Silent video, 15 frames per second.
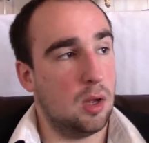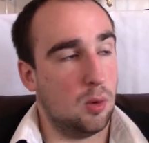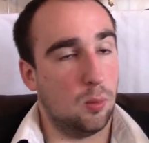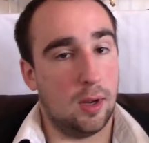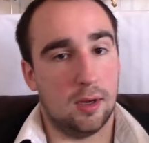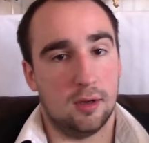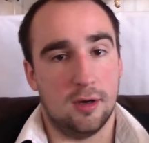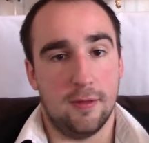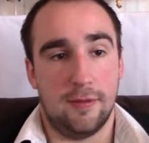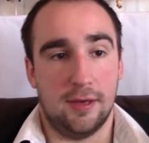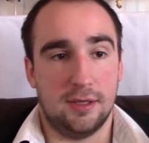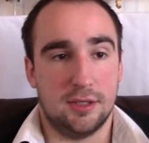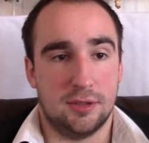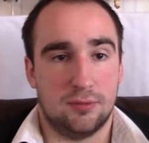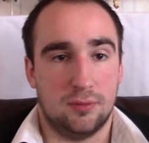Well,
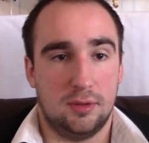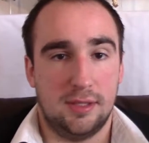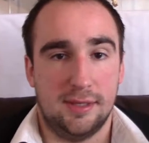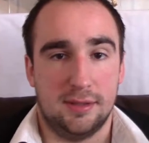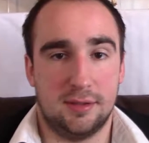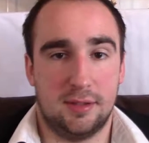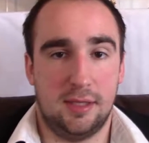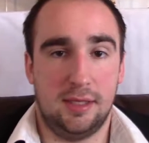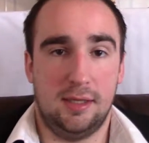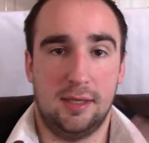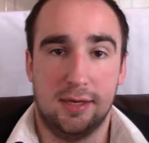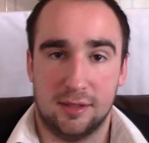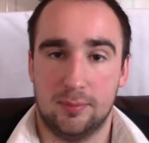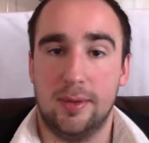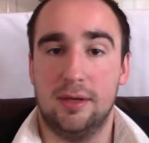they just released the
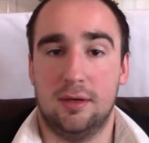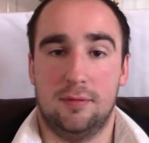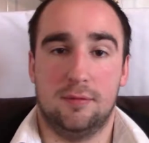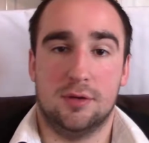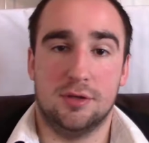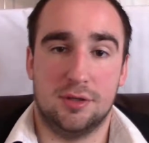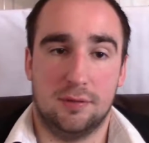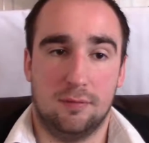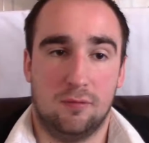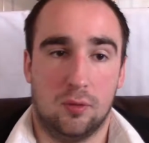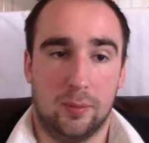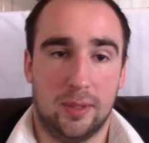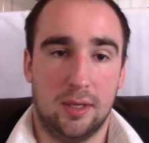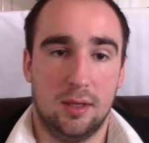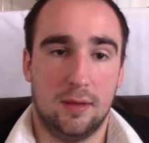expanded version for
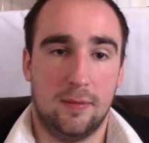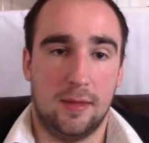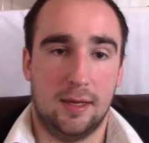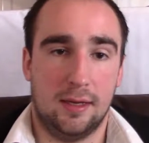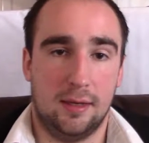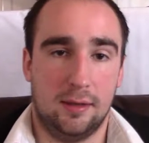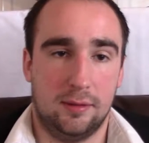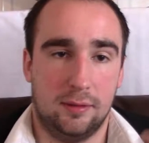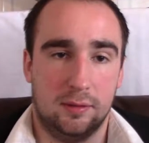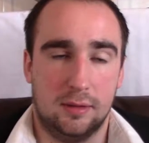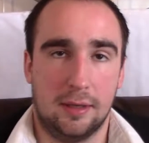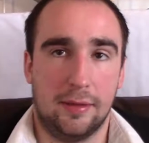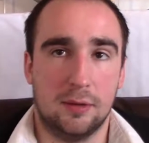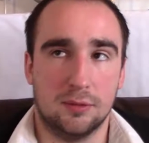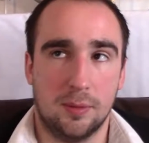me. I
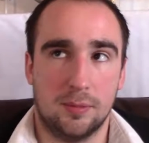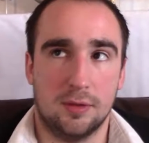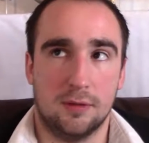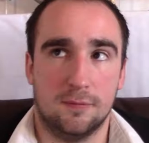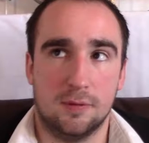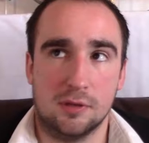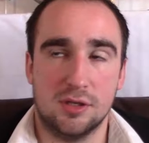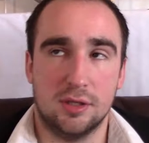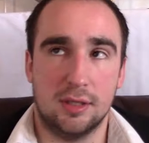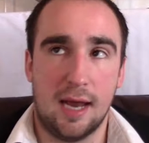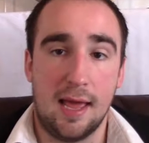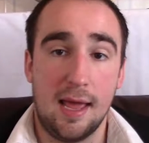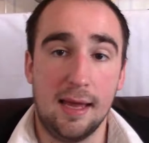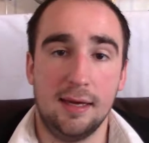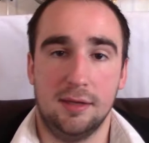think it was up to version
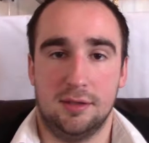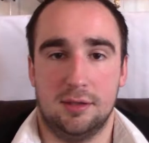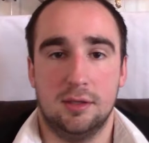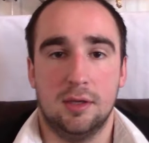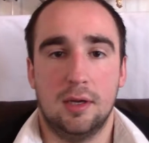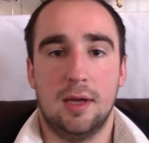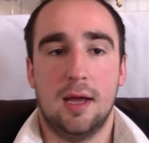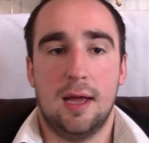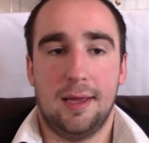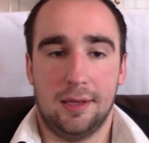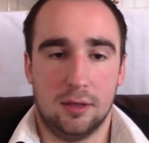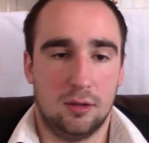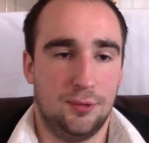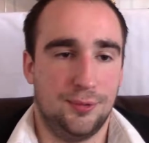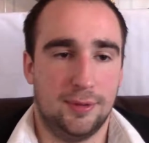8,
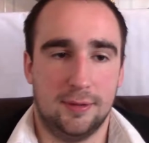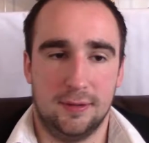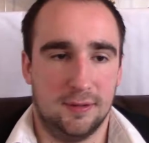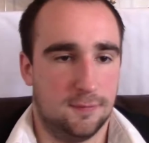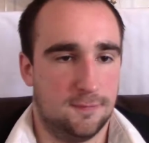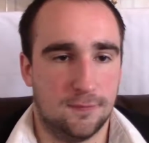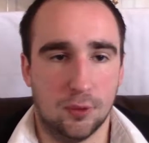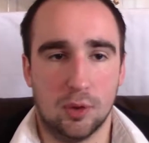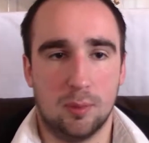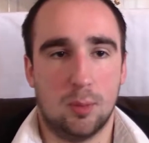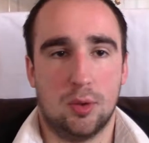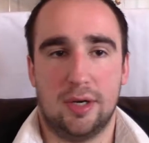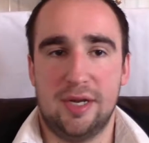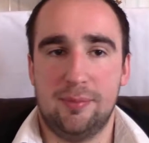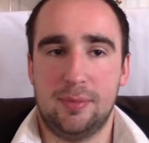included 4
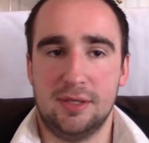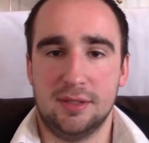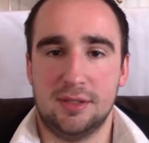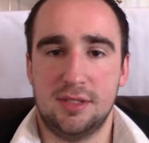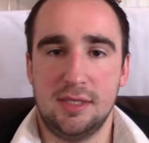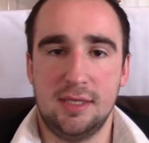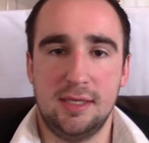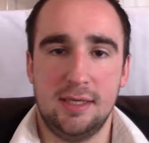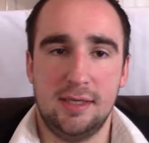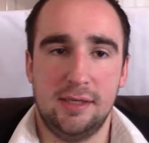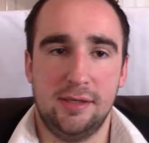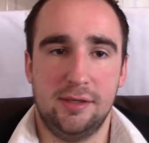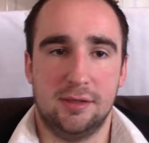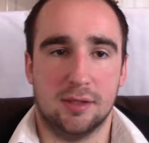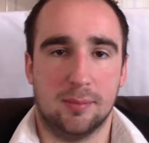more
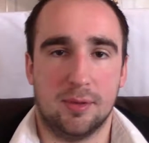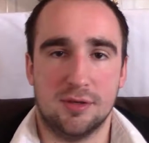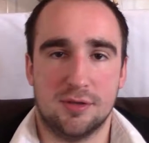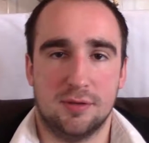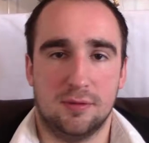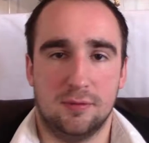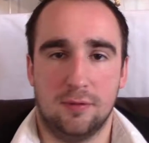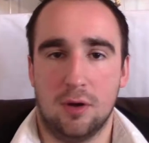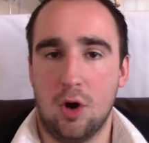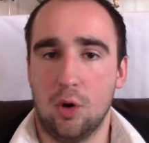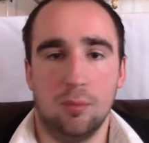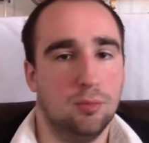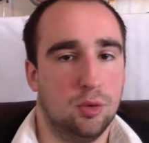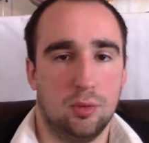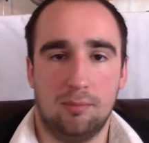NPCs, a bunch of
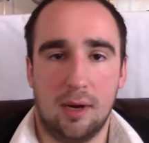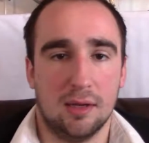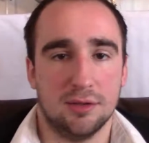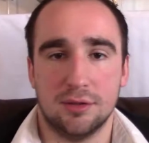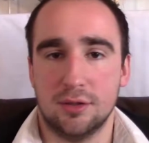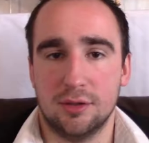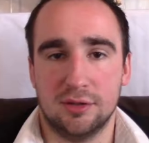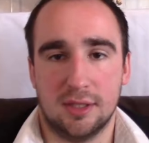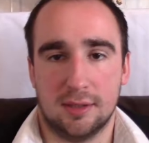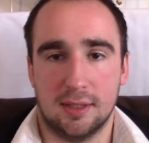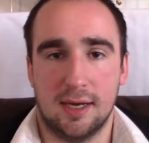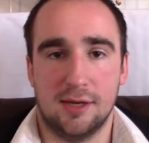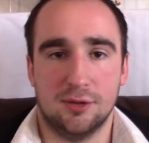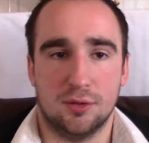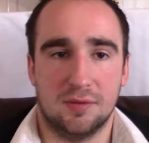homebrewed monsters that the
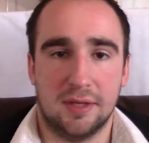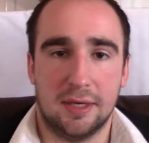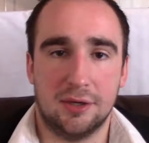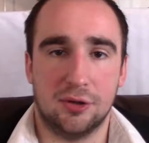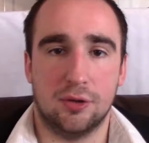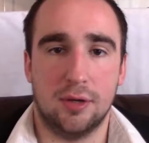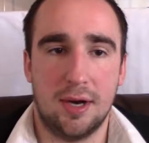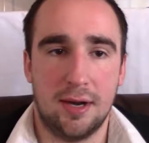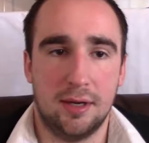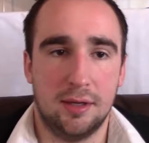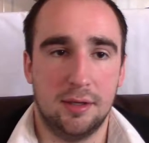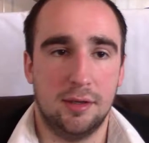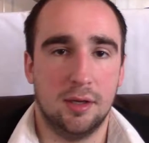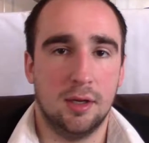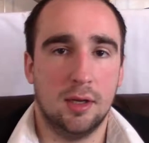guys over there had
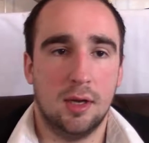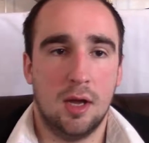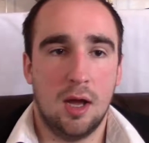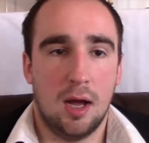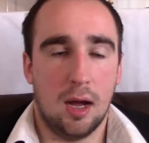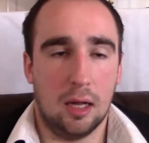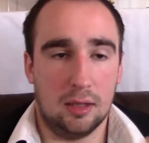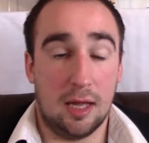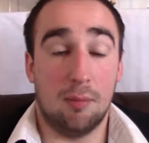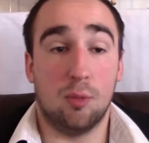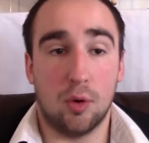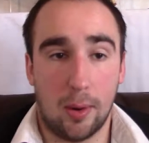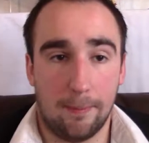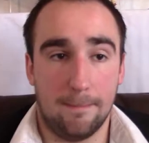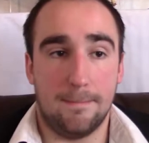created, a lot
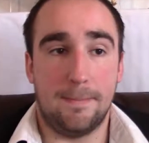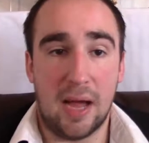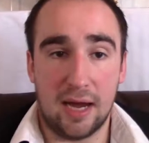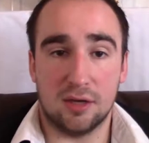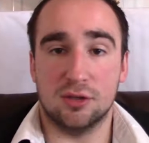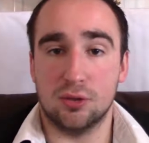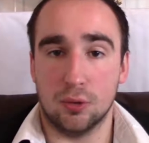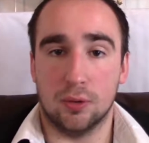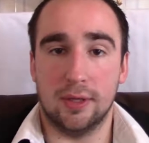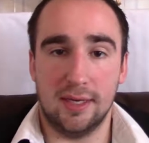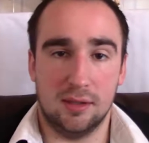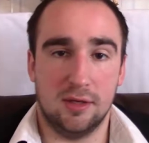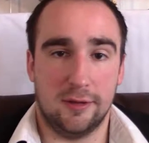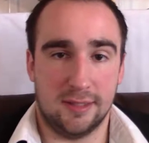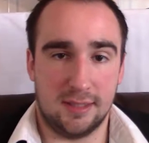more backstory
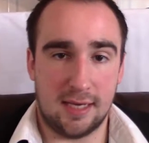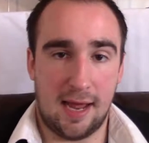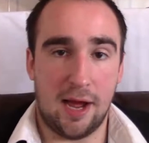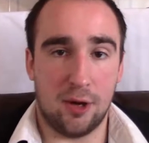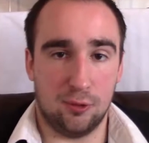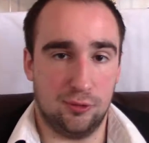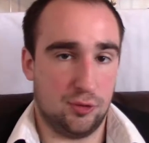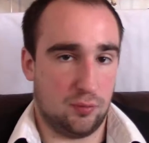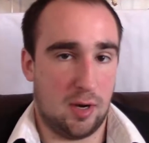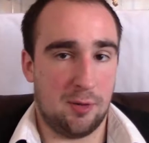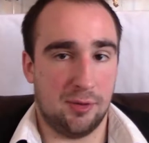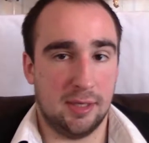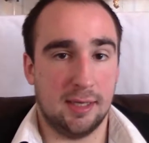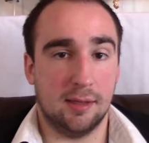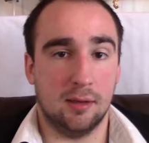into the town
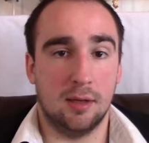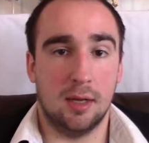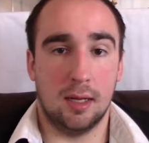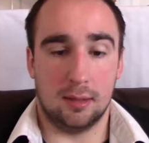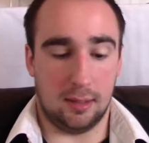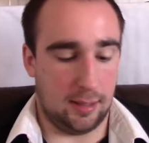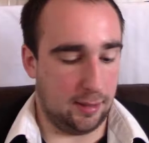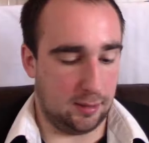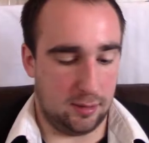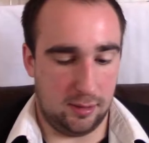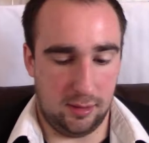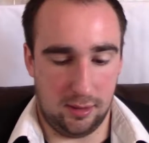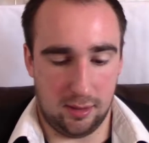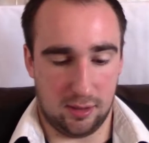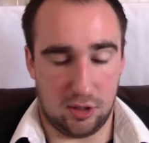surrounding it, like
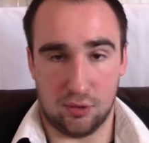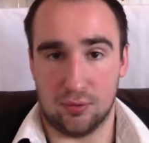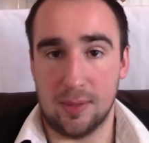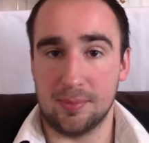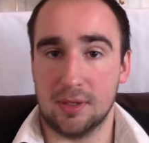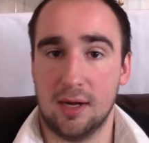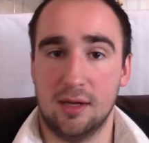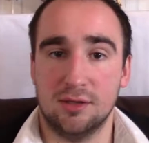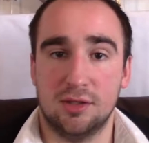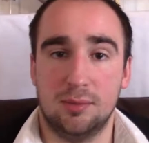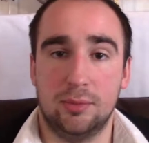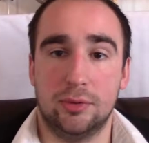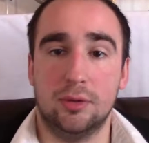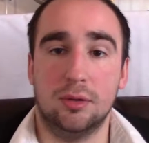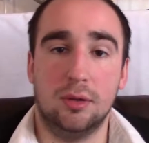the corrupt
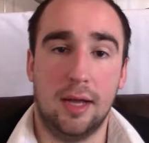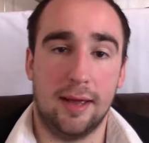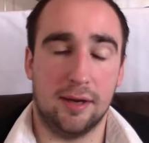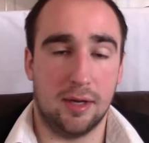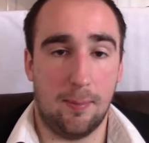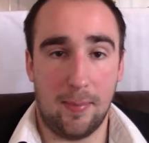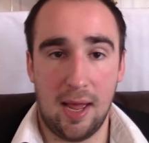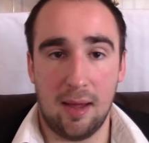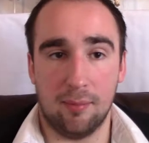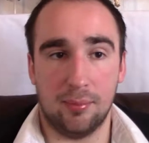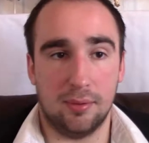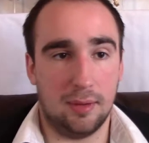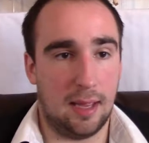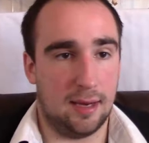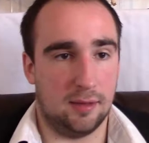constable and a map,
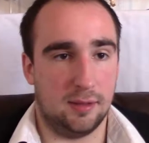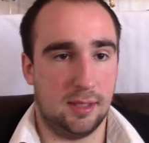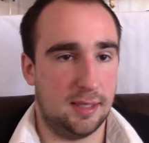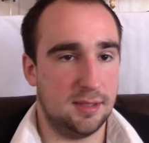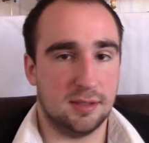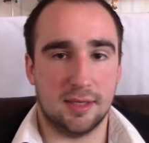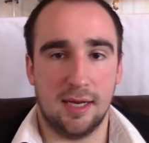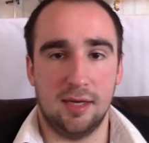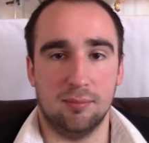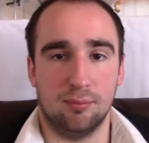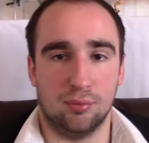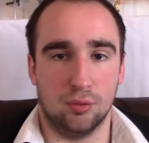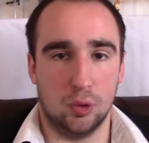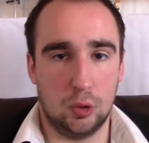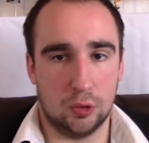and the Eastgate
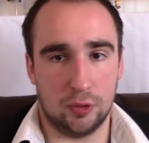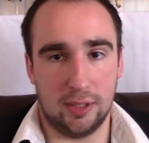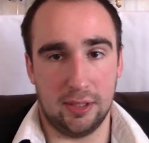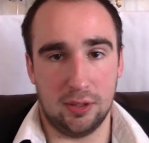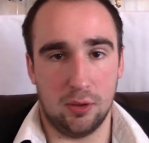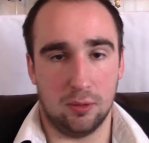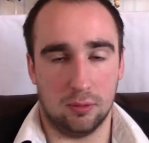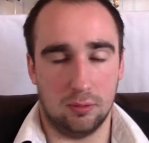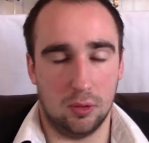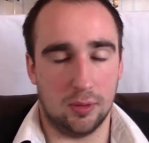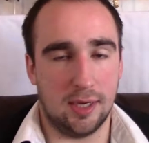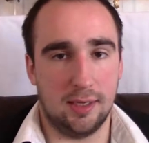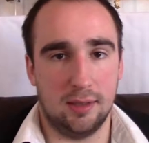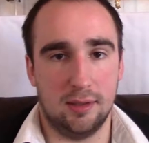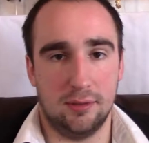Brewery
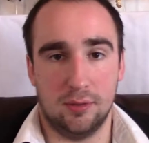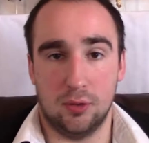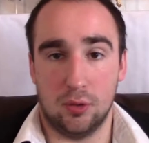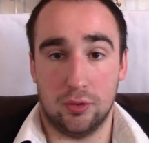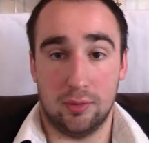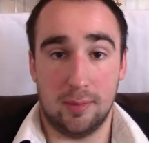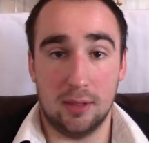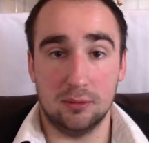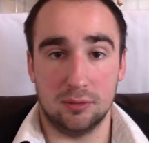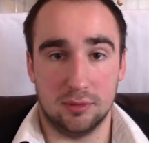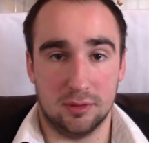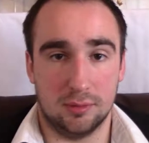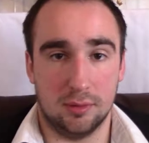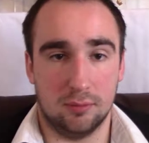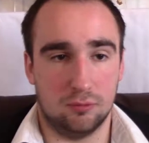located in the Northern
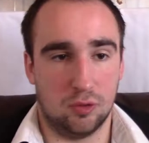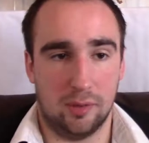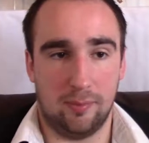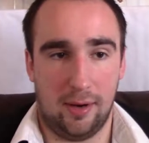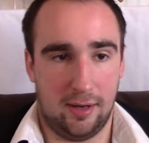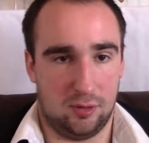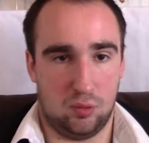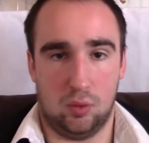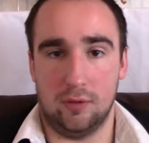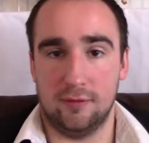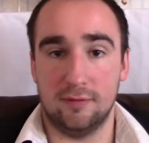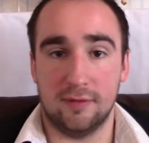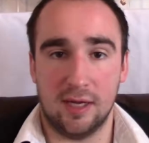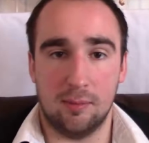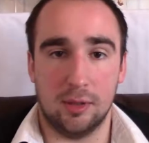Mountains, run by a
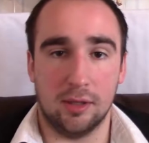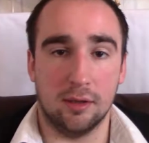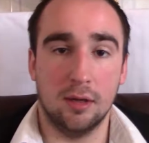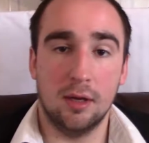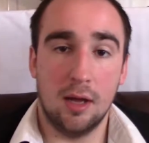dwarven family.